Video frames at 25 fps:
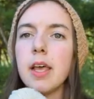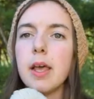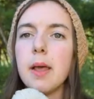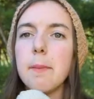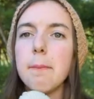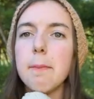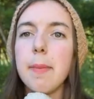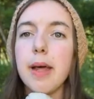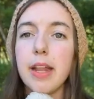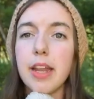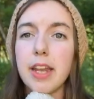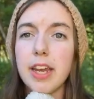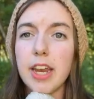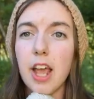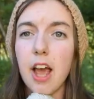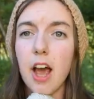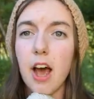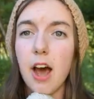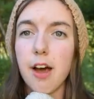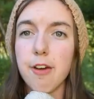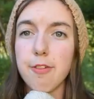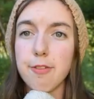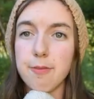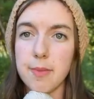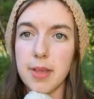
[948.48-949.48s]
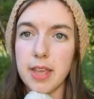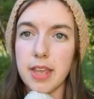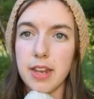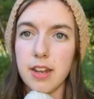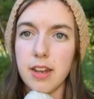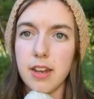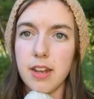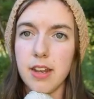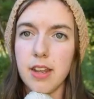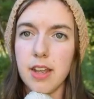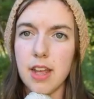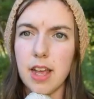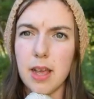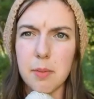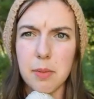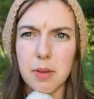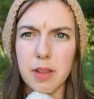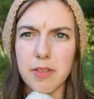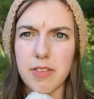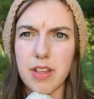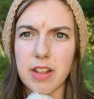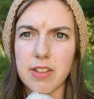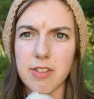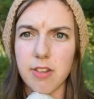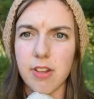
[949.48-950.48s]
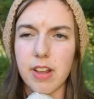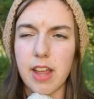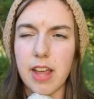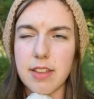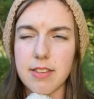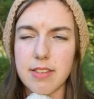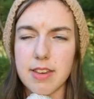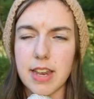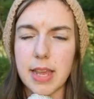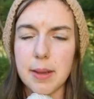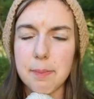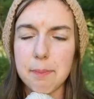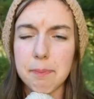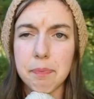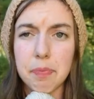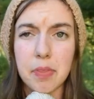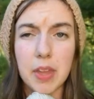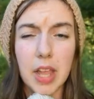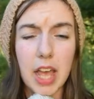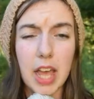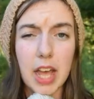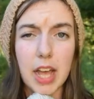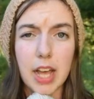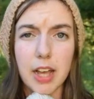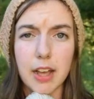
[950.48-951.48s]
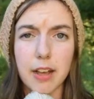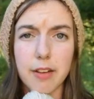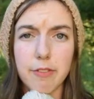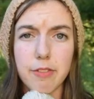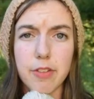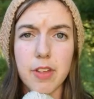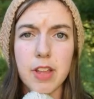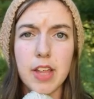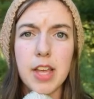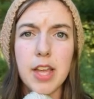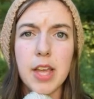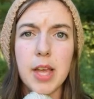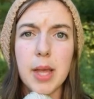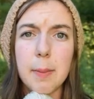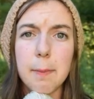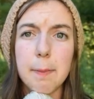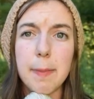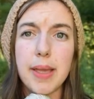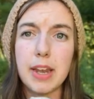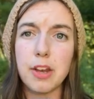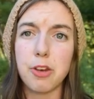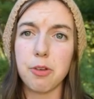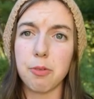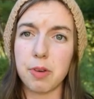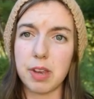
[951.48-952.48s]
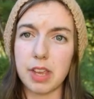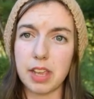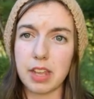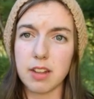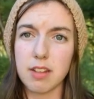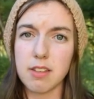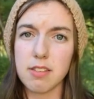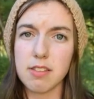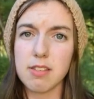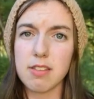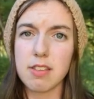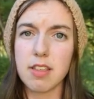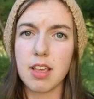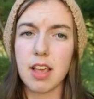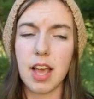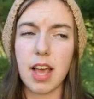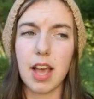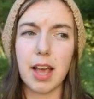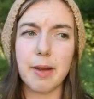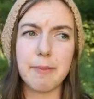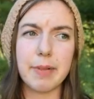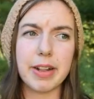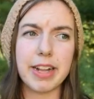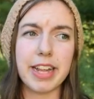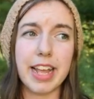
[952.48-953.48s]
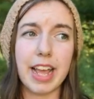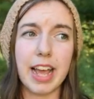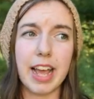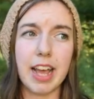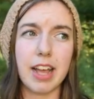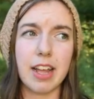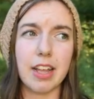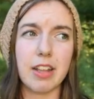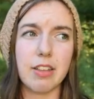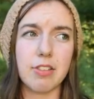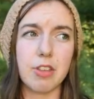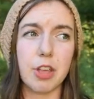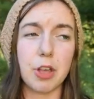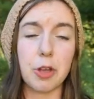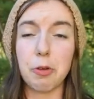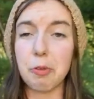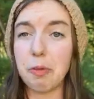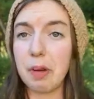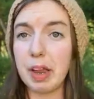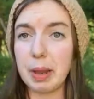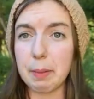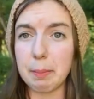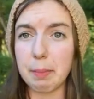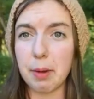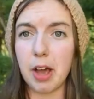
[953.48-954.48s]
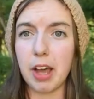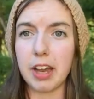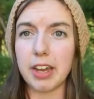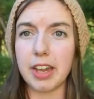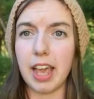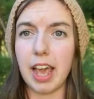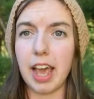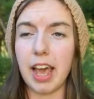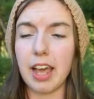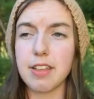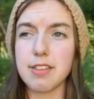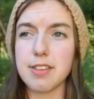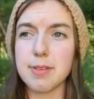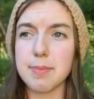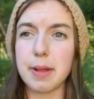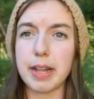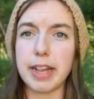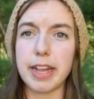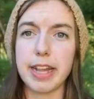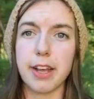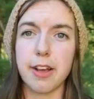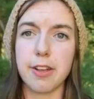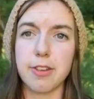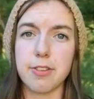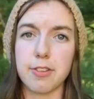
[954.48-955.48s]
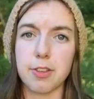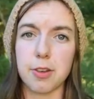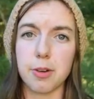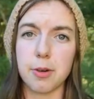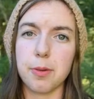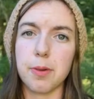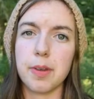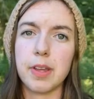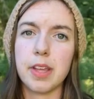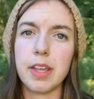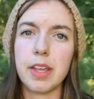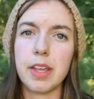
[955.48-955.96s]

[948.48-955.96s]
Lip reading: Melody Hoffman, I believe that's her last name, of Mandarines. She has a great podcast, but she also,